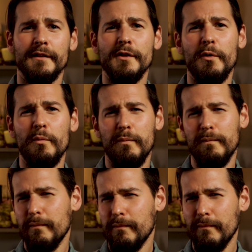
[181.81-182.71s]
So
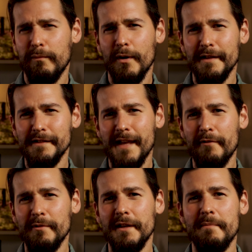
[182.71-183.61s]
what does
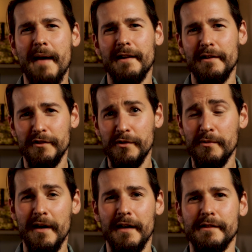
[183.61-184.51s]
that really matter
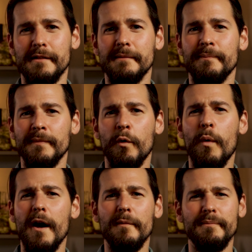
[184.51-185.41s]
to us?
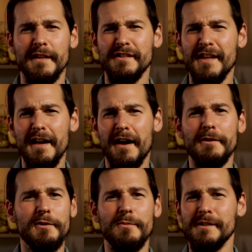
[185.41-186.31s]
Well, say a
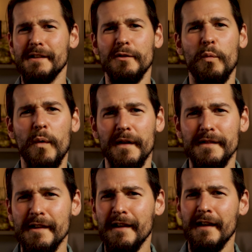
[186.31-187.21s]
hunter was in the
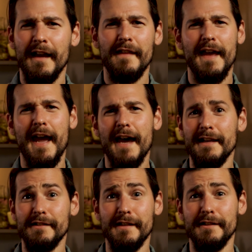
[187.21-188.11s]
woods and they had
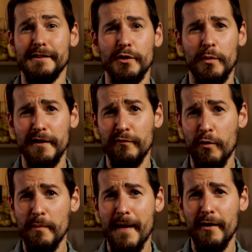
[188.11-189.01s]
a 6 to
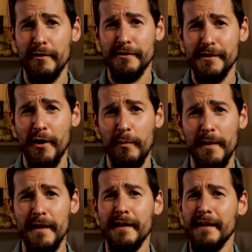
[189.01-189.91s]
24 power scope.
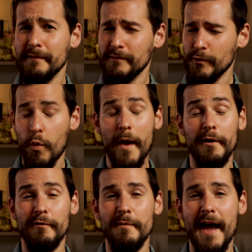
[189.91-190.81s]
It's quite
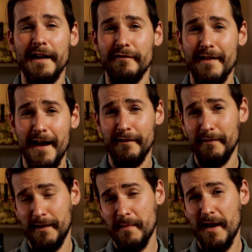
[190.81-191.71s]
over
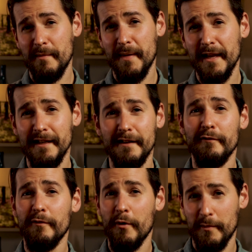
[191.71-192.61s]
magnified, in my opinion,
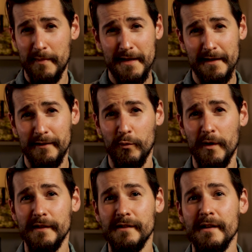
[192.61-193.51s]
for being in the
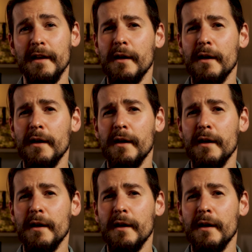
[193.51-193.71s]
woods.